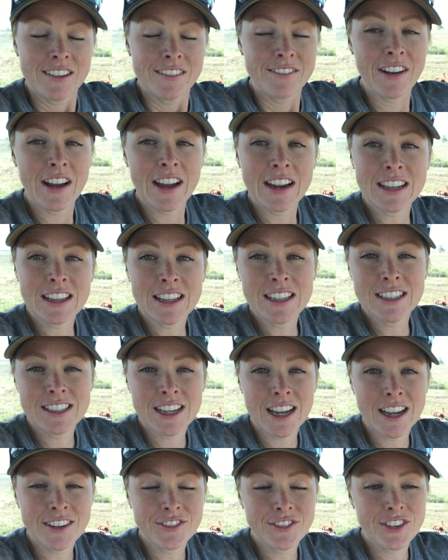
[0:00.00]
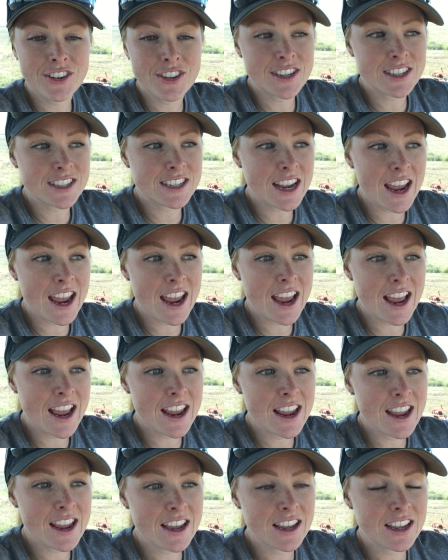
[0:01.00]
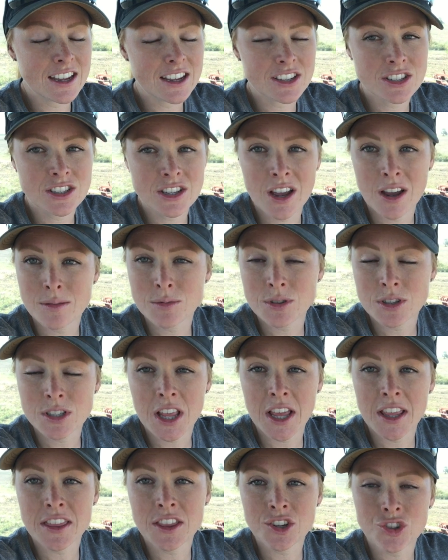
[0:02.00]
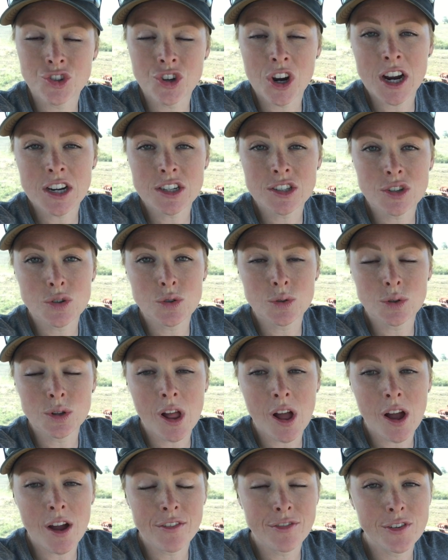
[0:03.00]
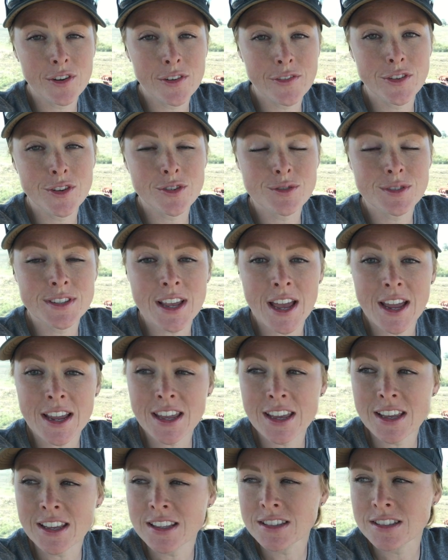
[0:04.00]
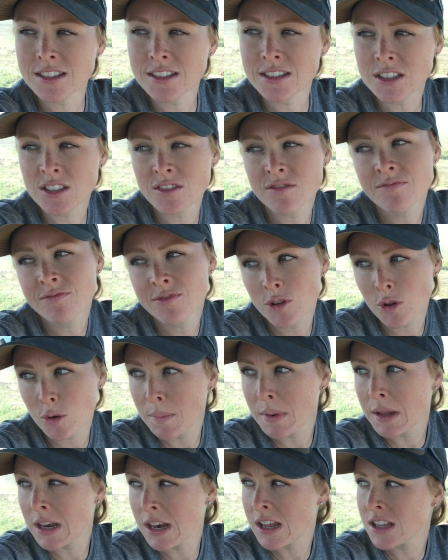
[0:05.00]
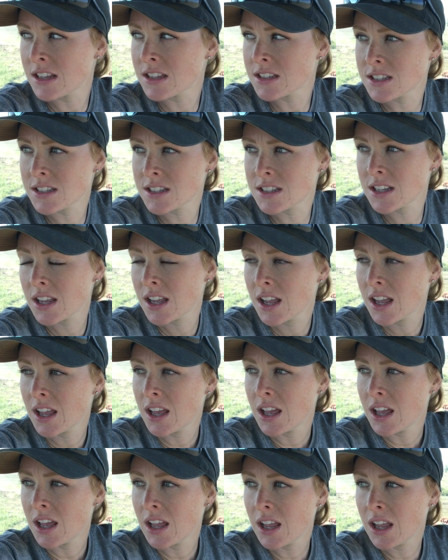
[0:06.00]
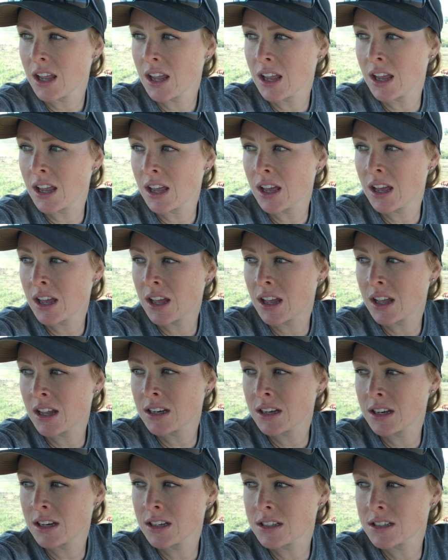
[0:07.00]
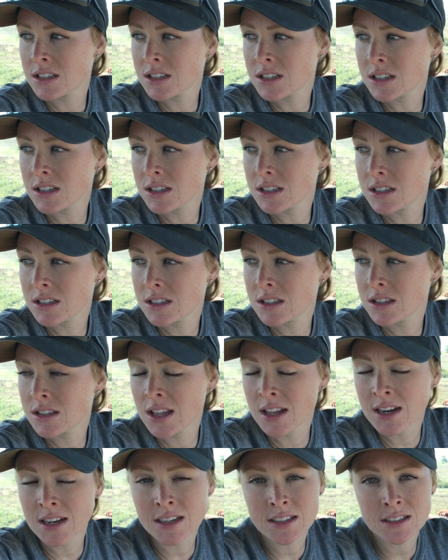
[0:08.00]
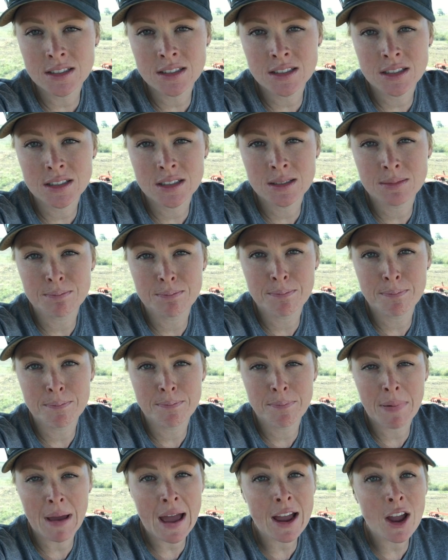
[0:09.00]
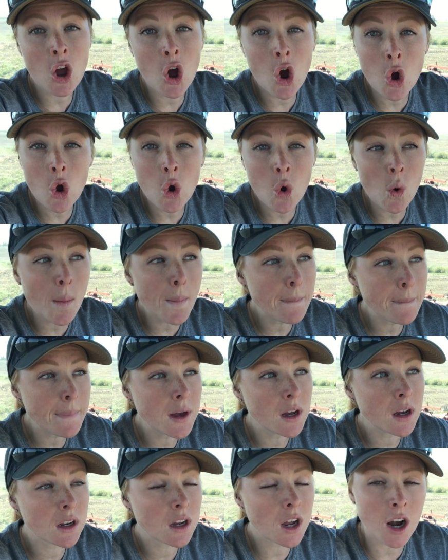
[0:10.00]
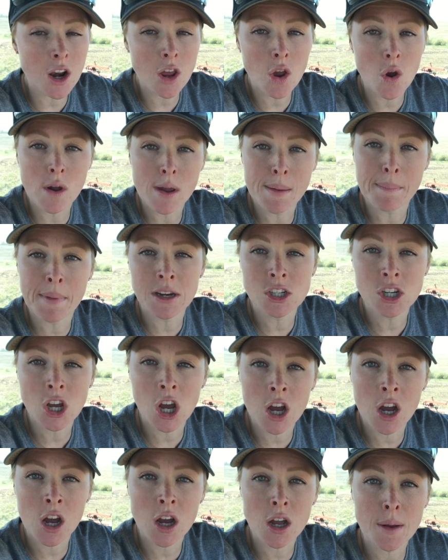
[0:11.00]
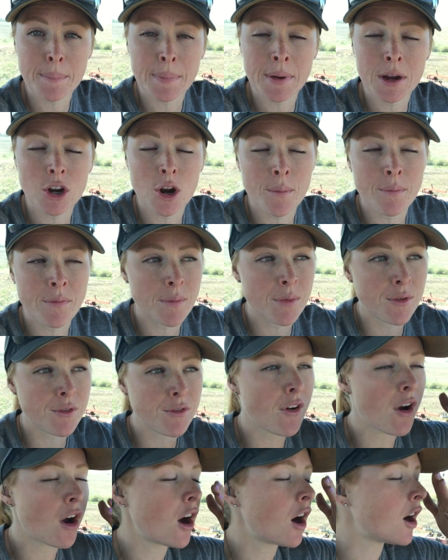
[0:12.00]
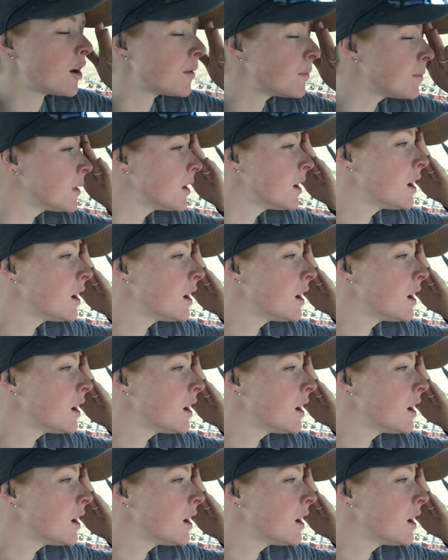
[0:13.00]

Finally done for the day, so I'm just letting the tractor cool off for a few seconds, a few minutes, and then it's back home. Gotta go get my dog, pick her up from the farm.